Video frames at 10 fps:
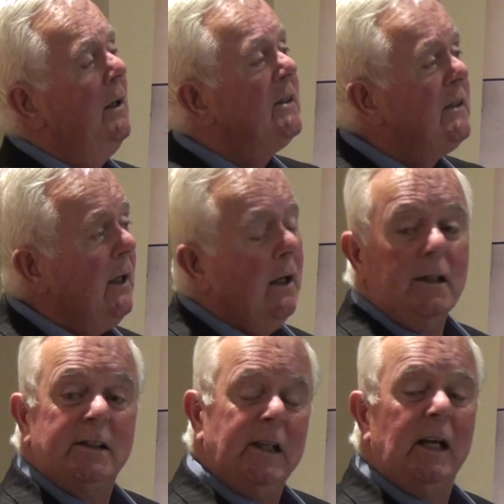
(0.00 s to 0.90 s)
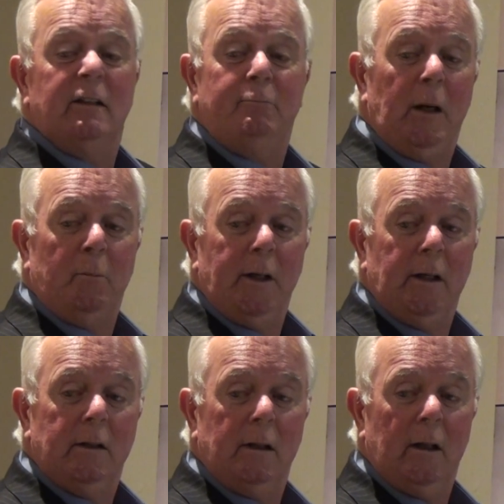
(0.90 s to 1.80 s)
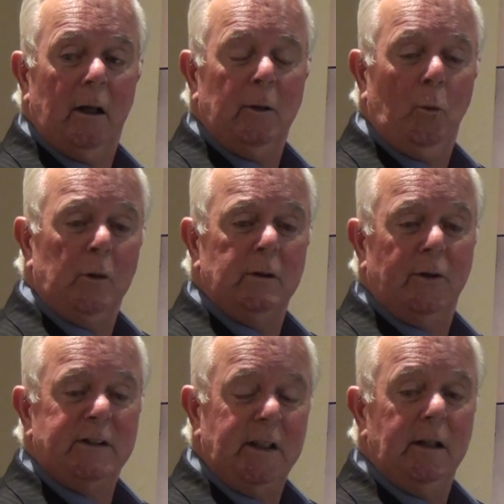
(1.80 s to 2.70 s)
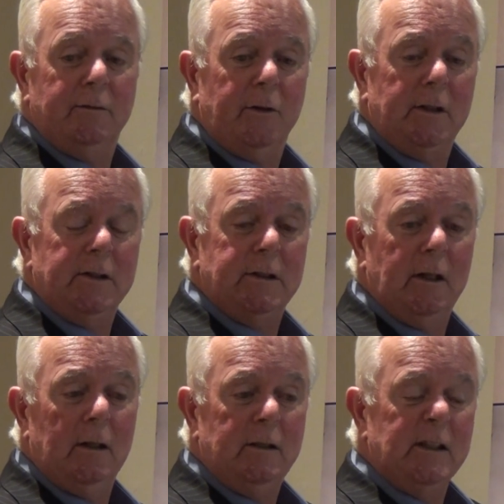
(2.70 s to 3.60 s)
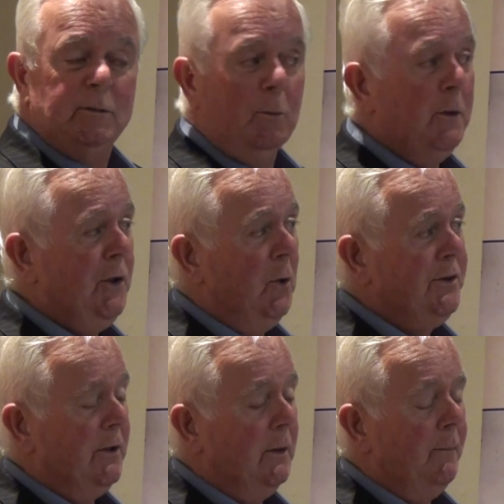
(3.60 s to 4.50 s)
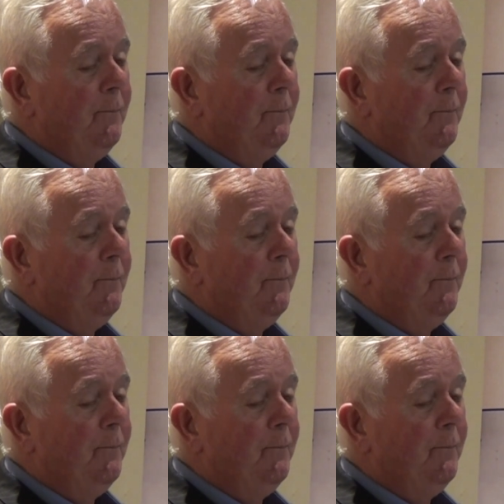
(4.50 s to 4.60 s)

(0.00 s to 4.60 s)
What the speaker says: singing the sack of Balbriggan in a wonderful singing voice. That's why we chose her.